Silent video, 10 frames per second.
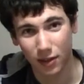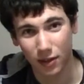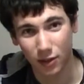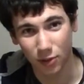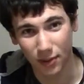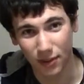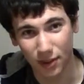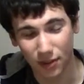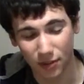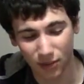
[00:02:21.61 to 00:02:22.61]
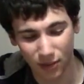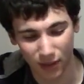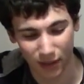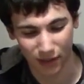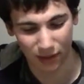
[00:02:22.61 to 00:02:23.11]
a UV sensor
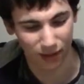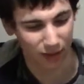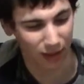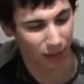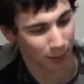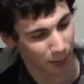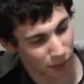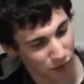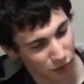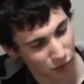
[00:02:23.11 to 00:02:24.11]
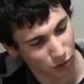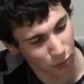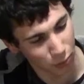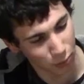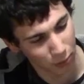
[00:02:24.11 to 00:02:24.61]
and can send outputs
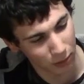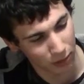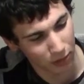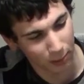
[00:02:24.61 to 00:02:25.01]
to